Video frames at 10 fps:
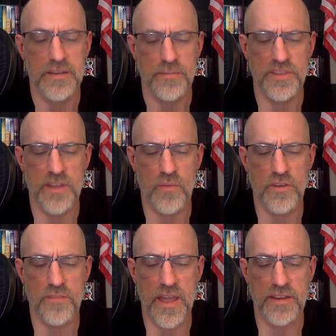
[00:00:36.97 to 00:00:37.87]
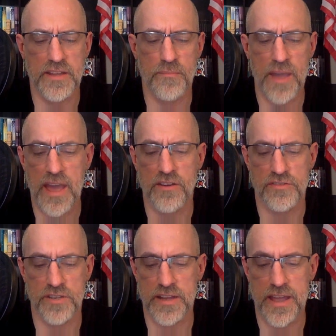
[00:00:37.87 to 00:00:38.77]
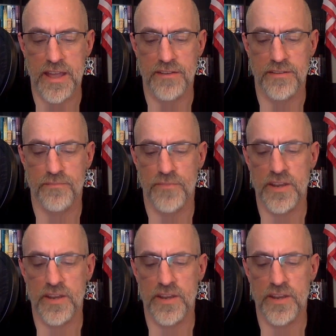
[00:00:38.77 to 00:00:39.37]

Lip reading: But there were demanding matters at hand,